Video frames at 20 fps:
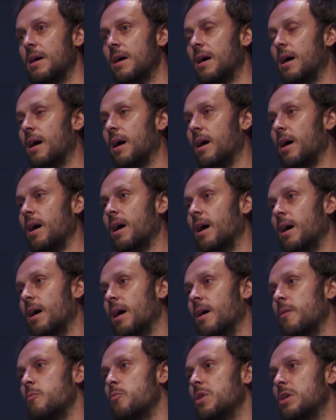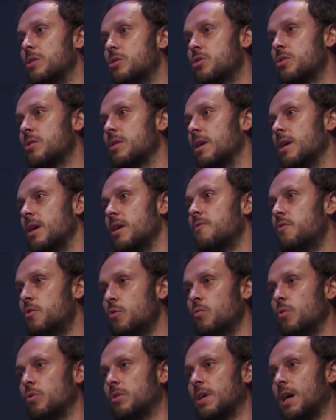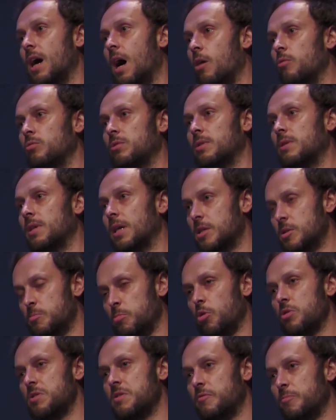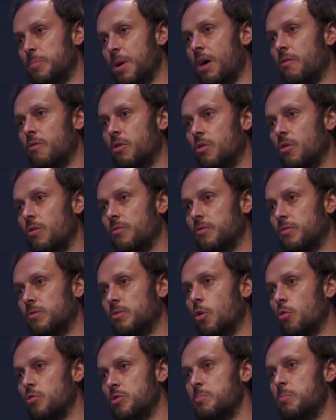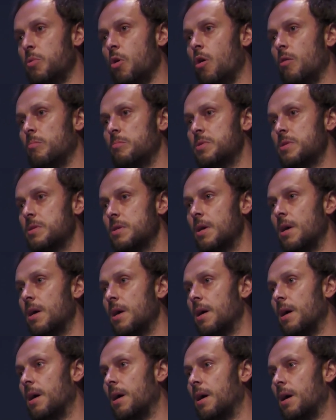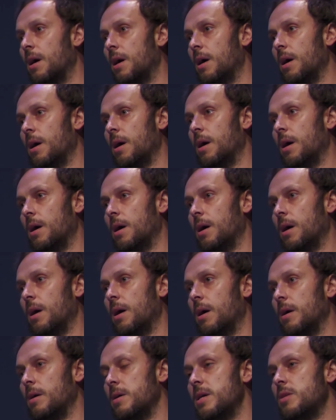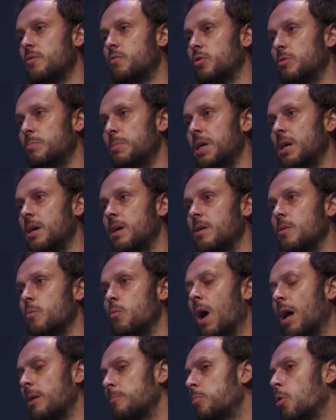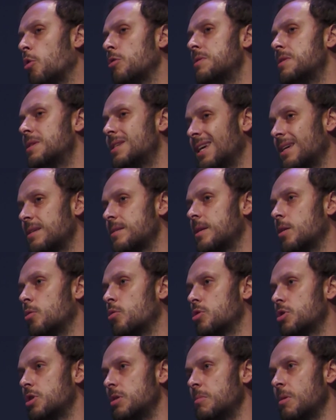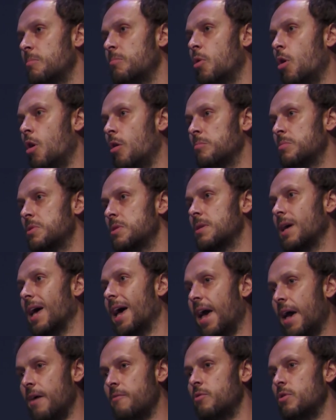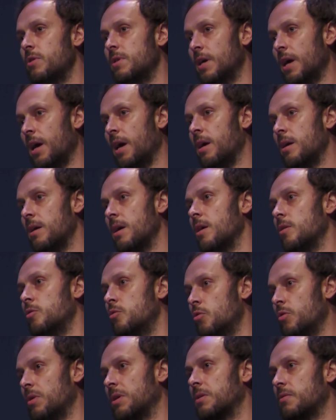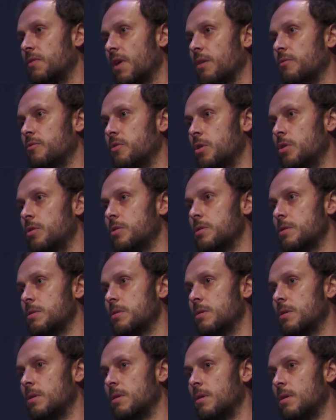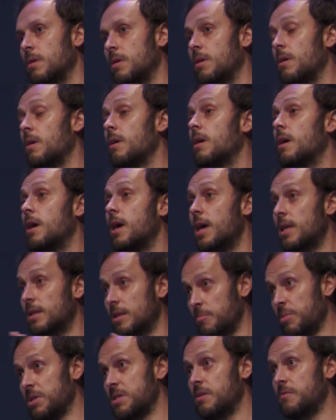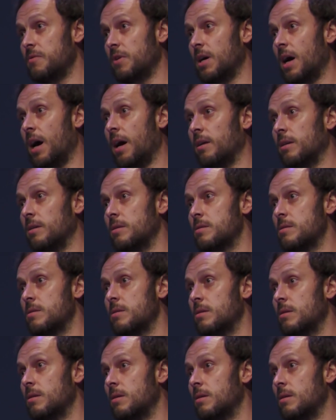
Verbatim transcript: uh, uh, uh, which, if you would count the explosive power of those bombs, Uh, uh, uh, it would be one point six Hiroshima bombs every day during twelve years in the Pacific Islands.